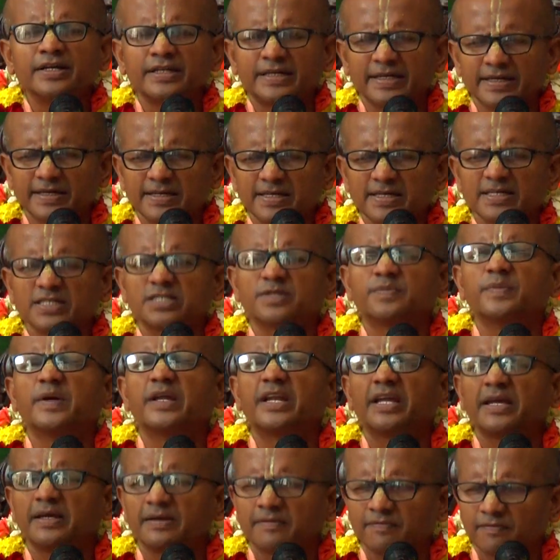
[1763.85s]
tedious,
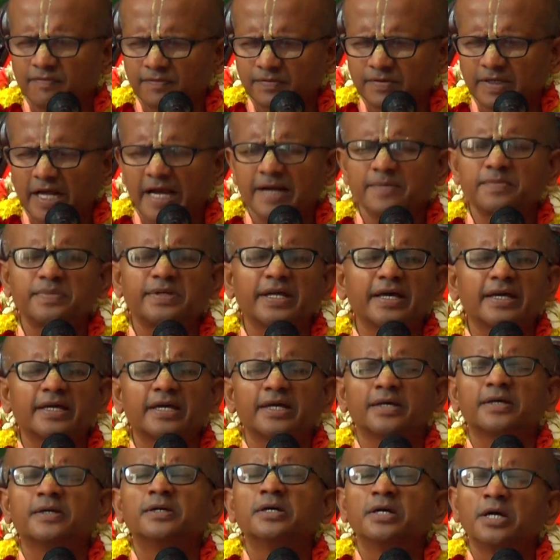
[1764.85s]
very time
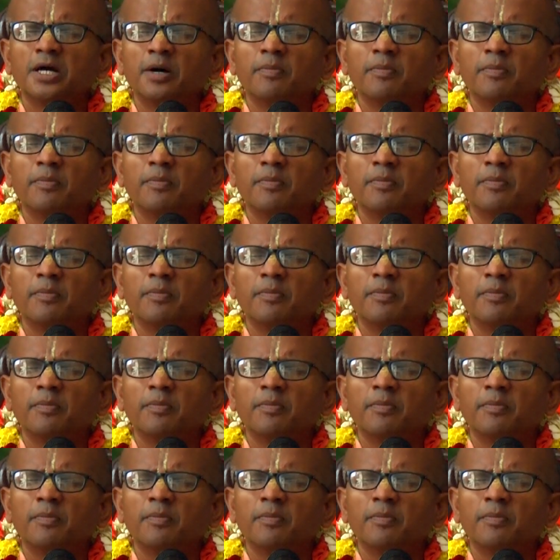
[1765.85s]
taking,